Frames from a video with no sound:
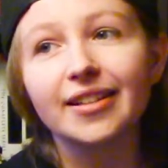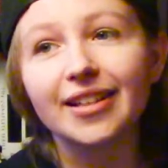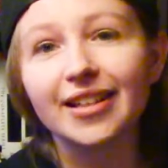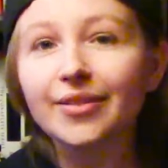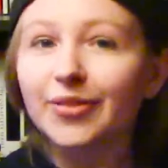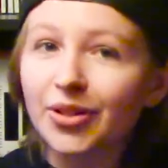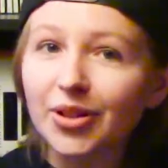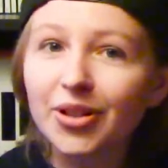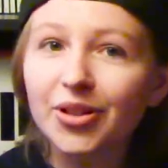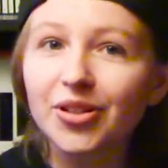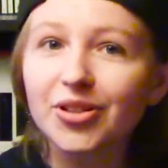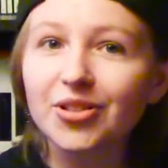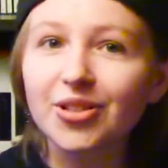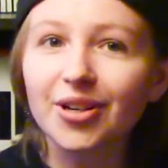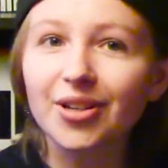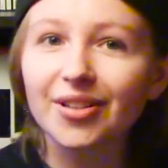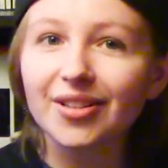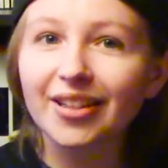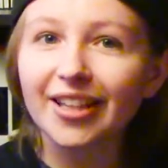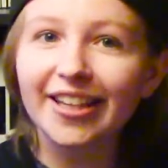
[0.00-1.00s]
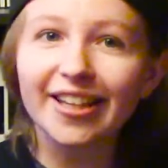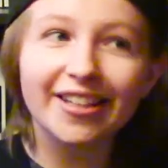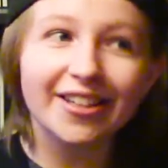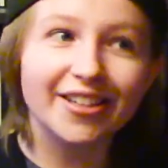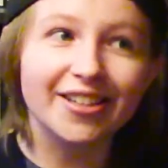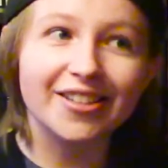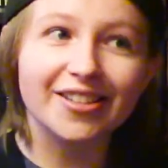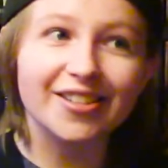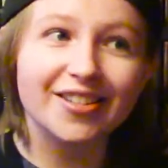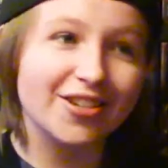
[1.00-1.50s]
Even though you're starting late,
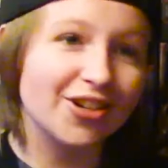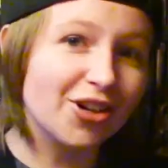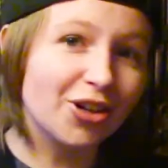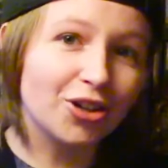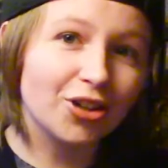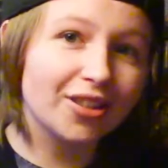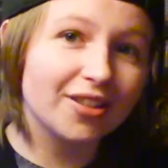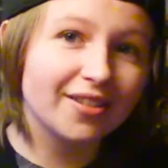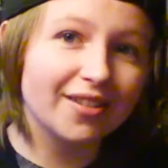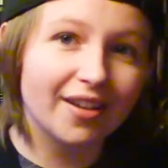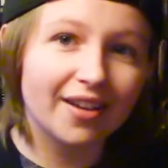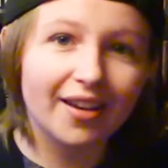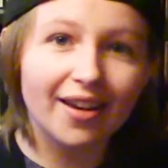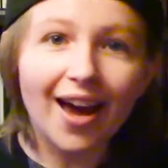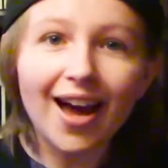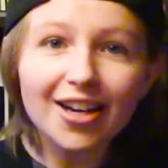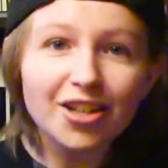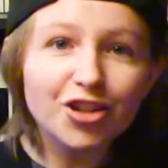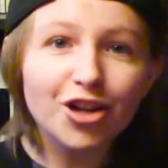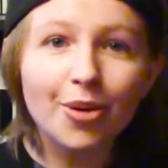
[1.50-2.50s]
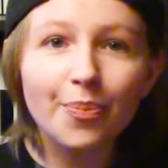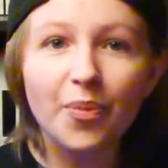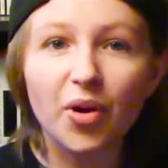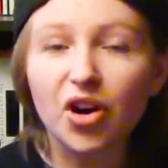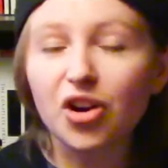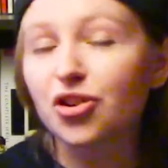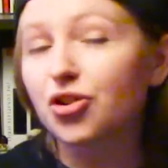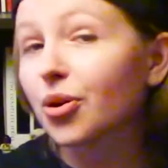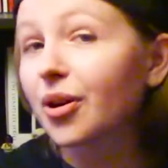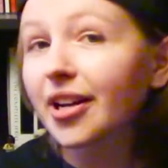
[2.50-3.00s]
you can still catch up
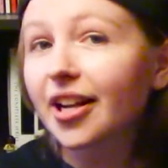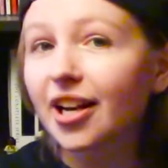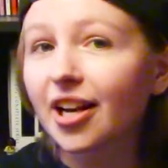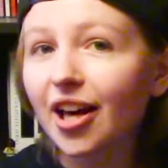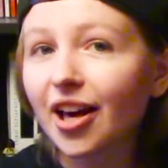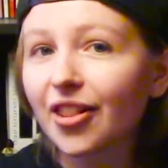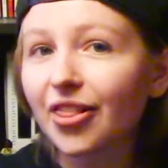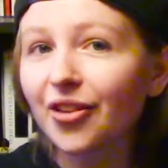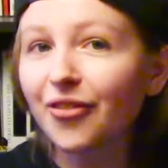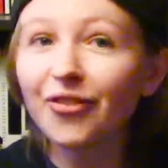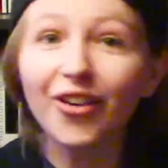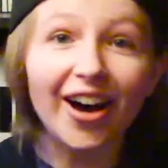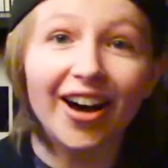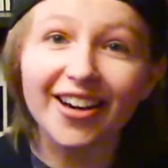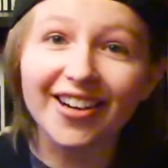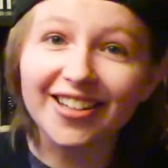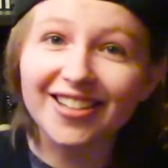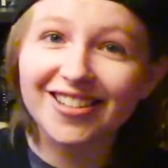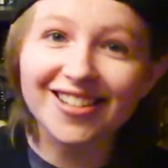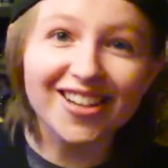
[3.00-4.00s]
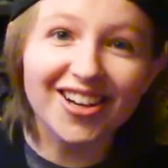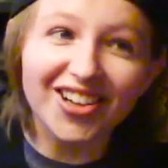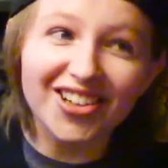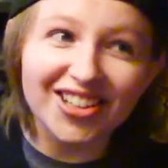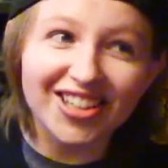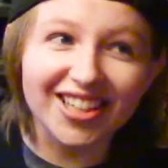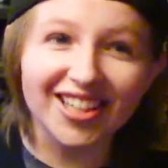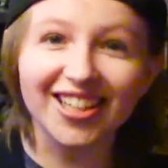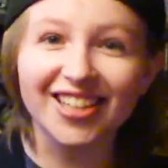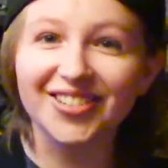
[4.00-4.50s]
and join in on the fun. It's
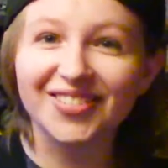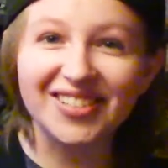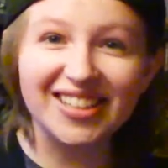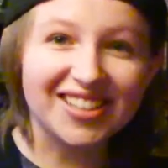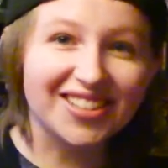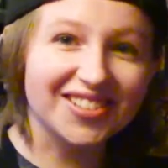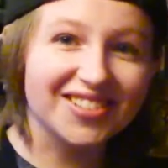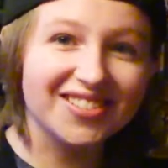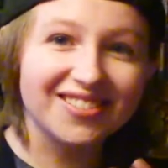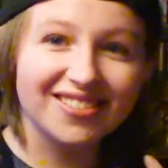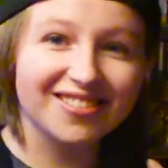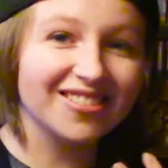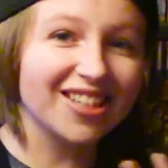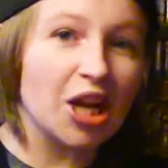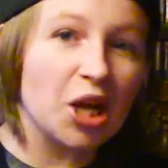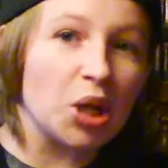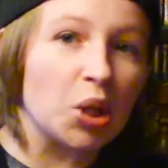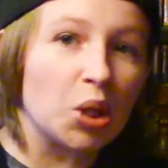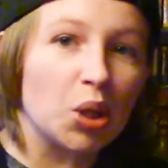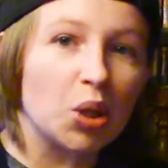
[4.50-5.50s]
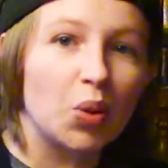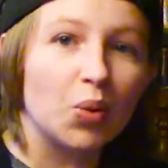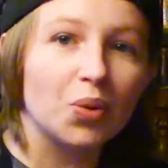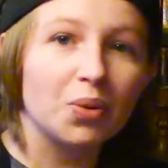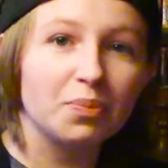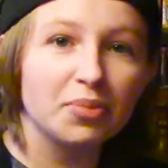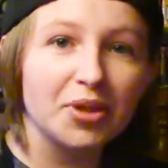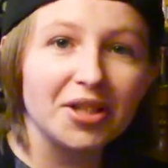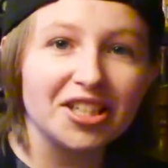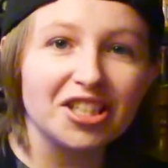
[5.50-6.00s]
all good.
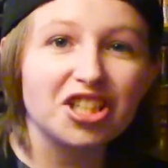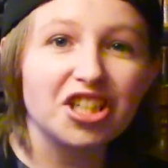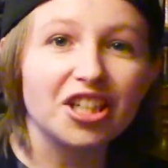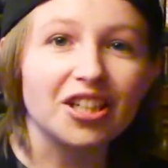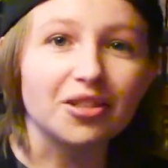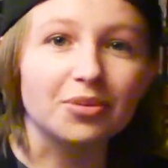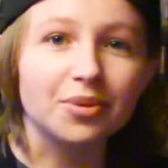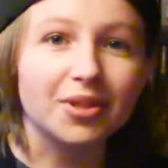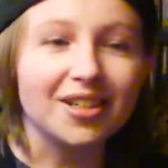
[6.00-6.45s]
We're pretty chill.